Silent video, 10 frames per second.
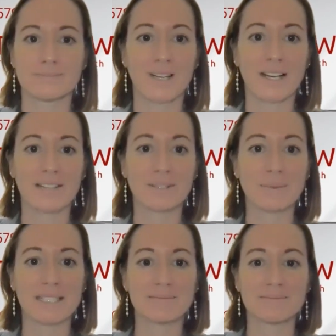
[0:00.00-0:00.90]
Hi,
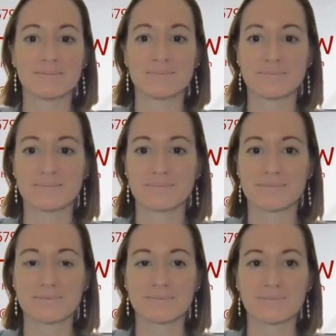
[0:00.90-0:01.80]
everyone.
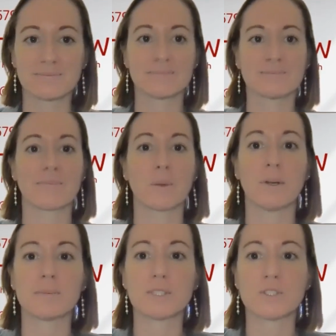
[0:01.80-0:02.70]

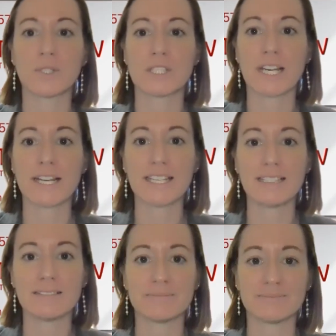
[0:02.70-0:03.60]
Welcome to Join
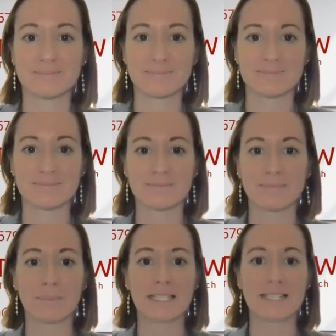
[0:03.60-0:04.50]
Jackie,
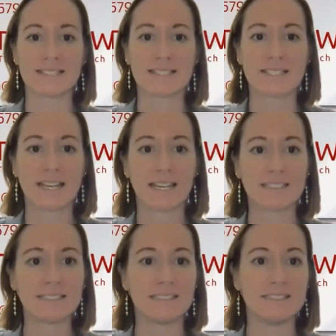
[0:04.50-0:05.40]
Mondays at 10.